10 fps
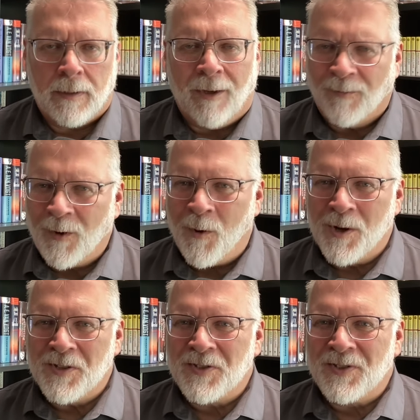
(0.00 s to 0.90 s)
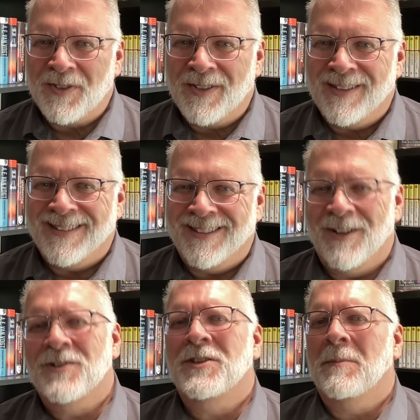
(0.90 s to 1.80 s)
Of course,
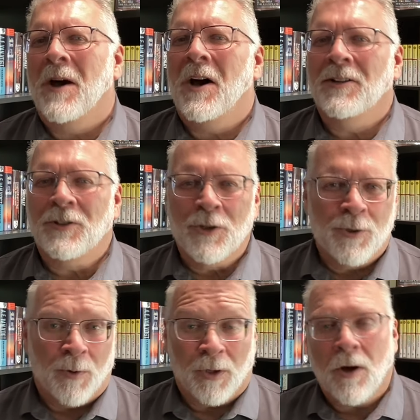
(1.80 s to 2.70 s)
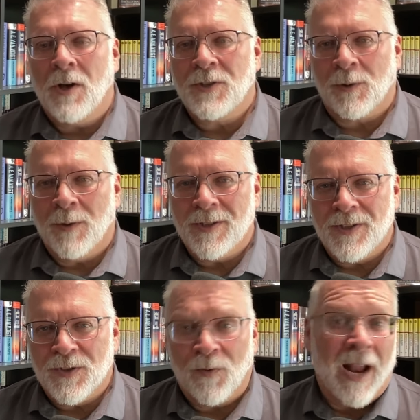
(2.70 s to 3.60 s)
there are some unusual
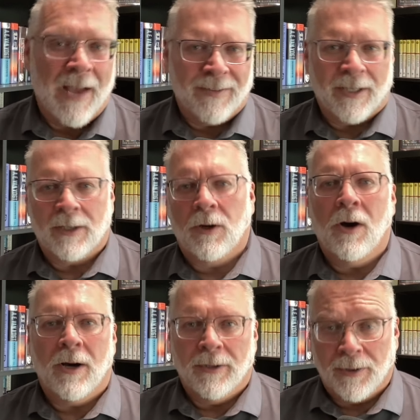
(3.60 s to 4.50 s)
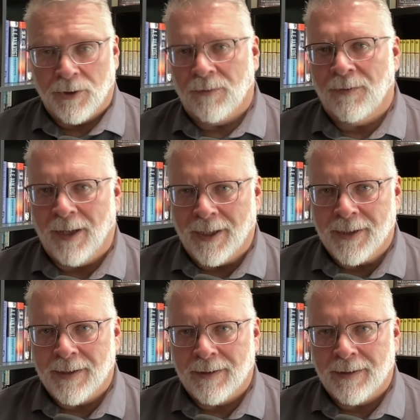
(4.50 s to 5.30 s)
consequences for having a god on your flight.